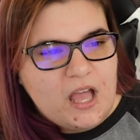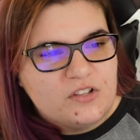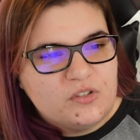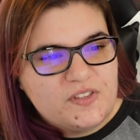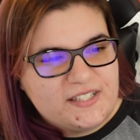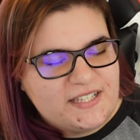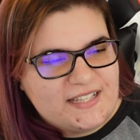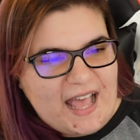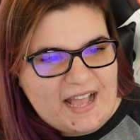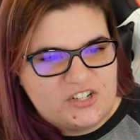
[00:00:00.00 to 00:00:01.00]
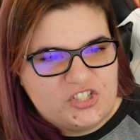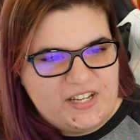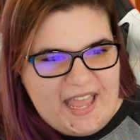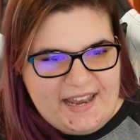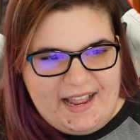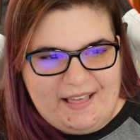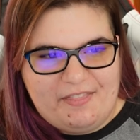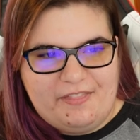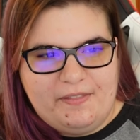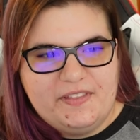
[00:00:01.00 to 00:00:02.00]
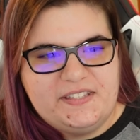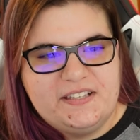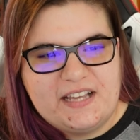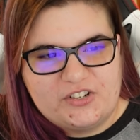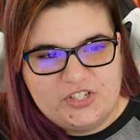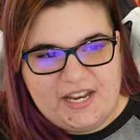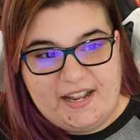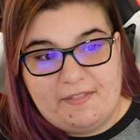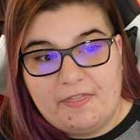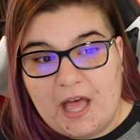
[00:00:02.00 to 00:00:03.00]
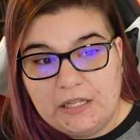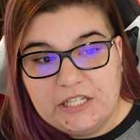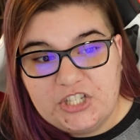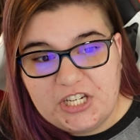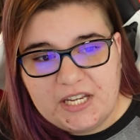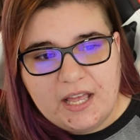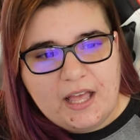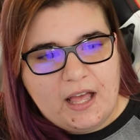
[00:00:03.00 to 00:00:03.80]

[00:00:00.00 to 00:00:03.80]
So this is actually an anthology